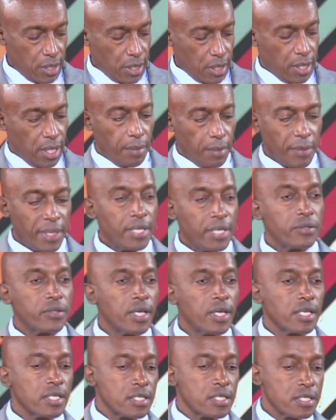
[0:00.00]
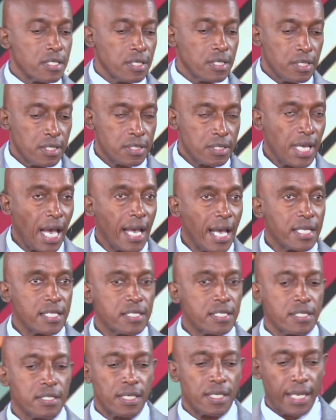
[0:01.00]
There are many things
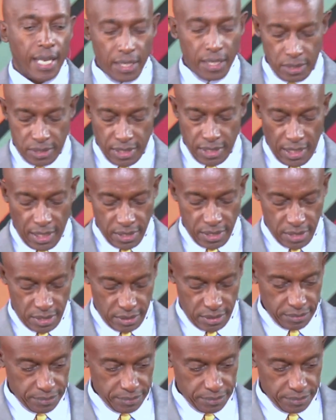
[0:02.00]
science cannot tell us.